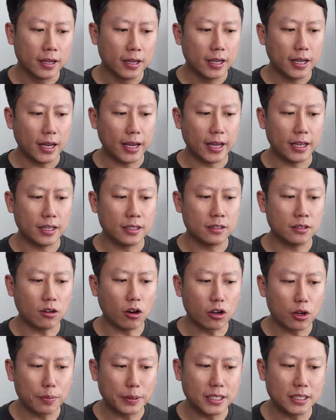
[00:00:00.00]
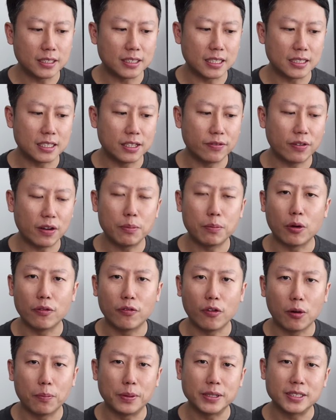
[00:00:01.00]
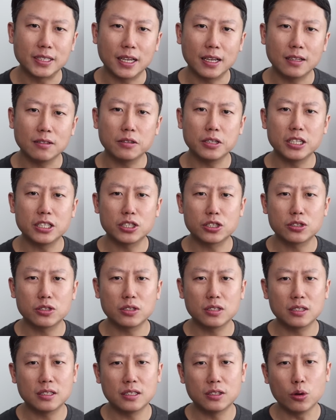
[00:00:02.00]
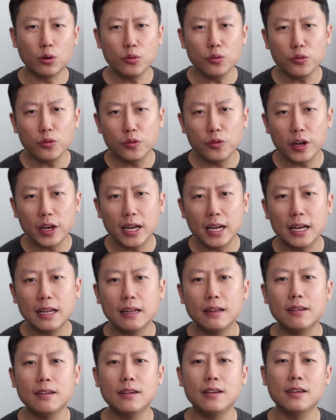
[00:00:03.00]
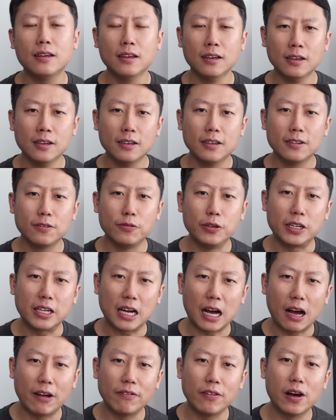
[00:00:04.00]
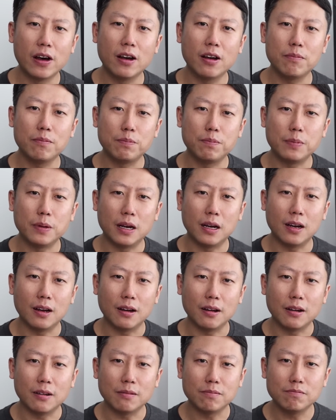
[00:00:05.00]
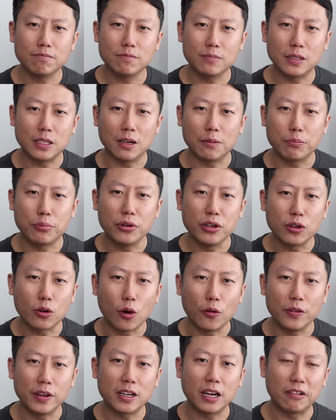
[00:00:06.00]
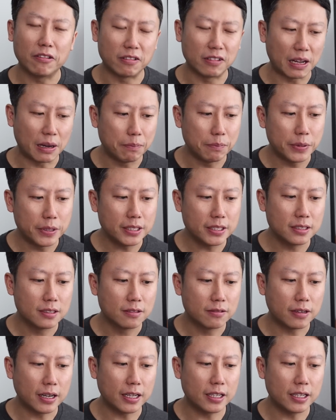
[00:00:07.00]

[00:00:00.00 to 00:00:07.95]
And occupancy is 65.4%, which don't really recover the pre-COVID kind of numbers, right?